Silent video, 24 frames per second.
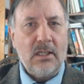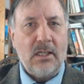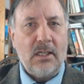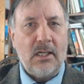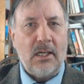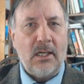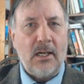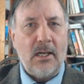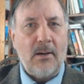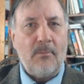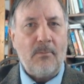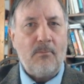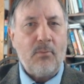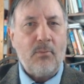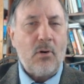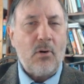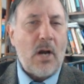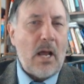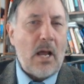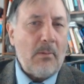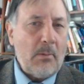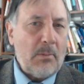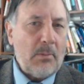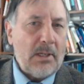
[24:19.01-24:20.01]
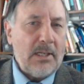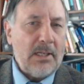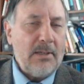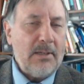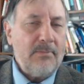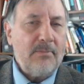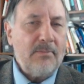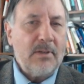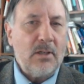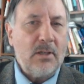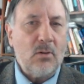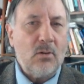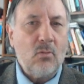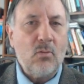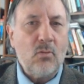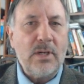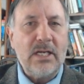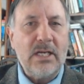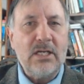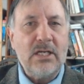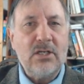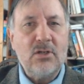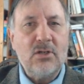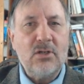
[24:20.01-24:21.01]
Um, probably, you know,
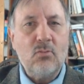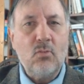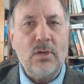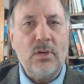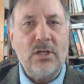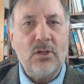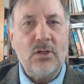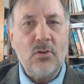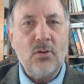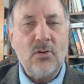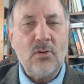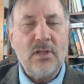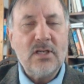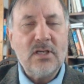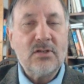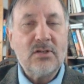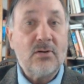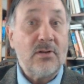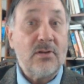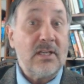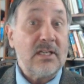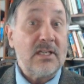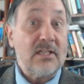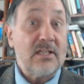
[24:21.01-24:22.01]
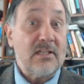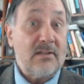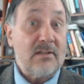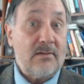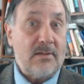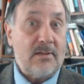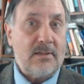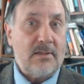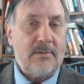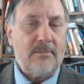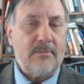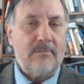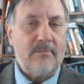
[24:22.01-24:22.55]
we we do this or this